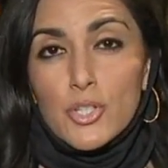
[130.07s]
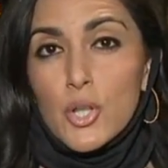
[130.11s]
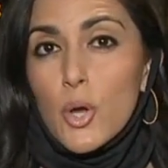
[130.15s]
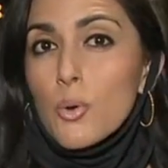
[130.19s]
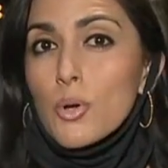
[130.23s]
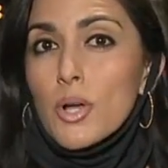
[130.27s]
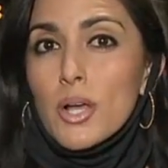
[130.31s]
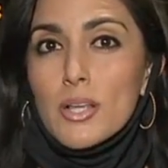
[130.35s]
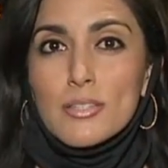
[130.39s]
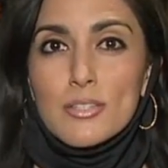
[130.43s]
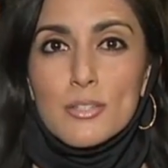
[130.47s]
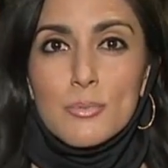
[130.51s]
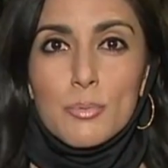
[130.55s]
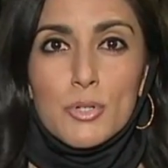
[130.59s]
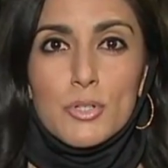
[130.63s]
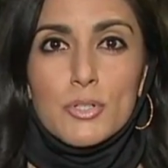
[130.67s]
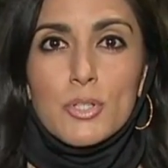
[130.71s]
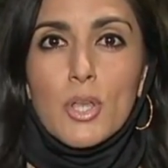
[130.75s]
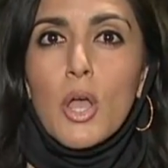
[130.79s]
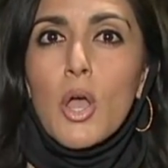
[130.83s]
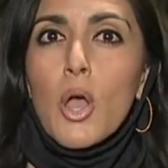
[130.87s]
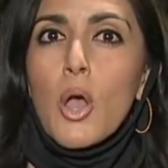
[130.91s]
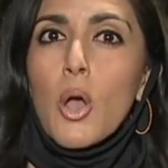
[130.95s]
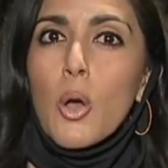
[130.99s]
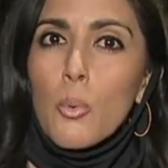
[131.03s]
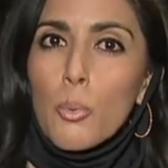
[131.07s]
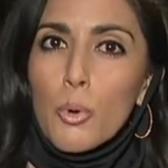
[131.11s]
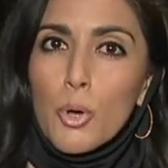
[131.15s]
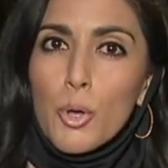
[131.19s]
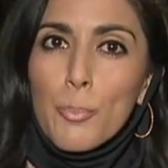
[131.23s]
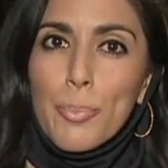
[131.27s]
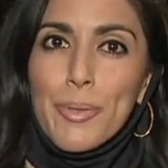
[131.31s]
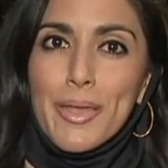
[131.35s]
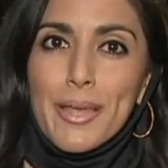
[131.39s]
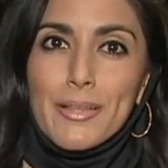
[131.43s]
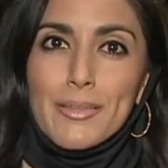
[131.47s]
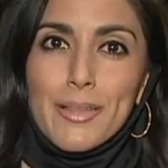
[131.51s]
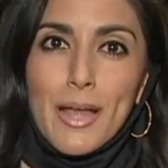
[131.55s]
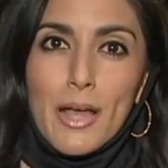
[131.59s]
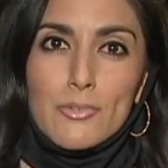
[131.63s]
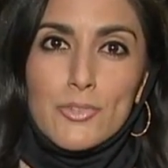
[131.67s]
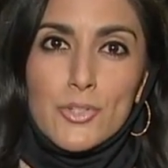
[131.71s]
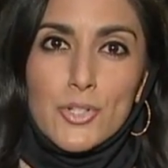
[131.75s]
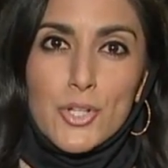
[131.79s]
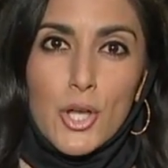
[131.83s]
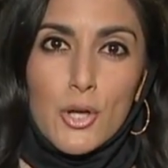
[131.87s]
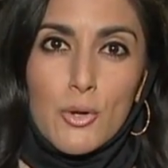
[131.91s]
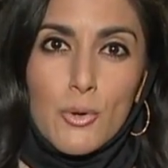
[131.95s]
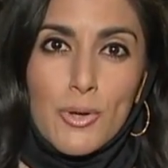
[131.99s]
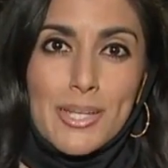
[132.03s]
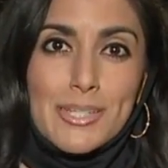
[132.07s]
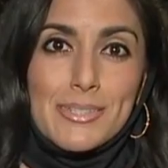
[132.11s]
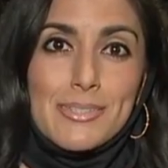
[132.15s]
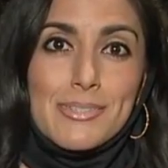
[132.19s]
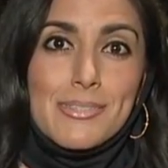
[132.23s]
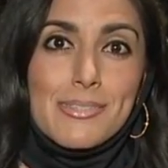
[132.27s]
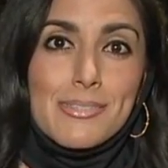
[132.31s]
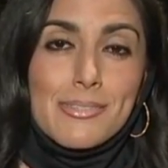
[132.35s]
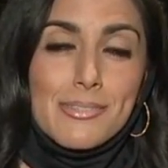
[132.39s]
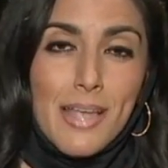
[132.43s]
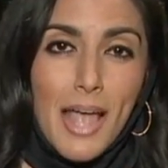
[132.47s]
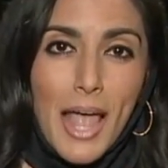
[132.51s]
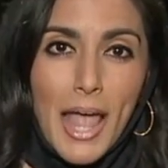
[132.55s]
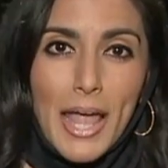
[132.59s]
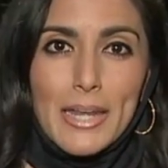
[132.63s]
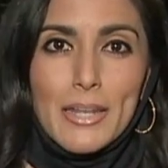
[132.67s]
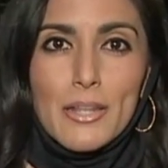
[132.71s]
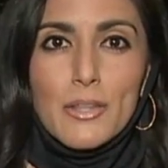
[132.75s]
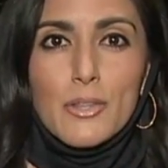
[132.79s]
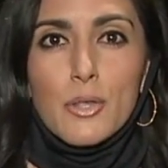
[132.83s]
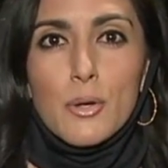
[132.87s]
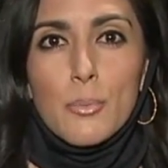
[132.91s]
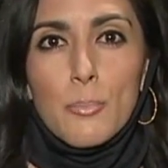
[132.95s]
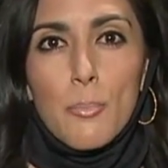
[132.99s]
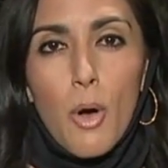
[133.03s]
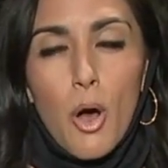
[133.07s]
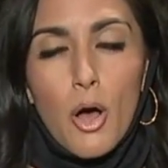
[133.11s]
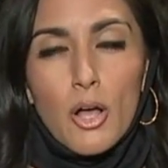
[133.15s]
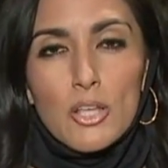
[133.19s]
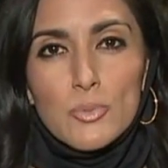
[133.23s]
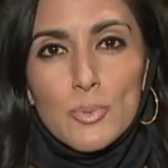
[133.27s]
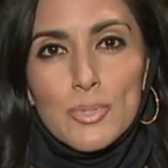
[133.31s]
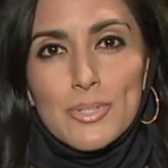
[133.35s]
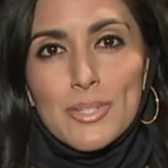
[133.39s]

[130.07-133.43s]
No customers will be allowed to go inside the malls.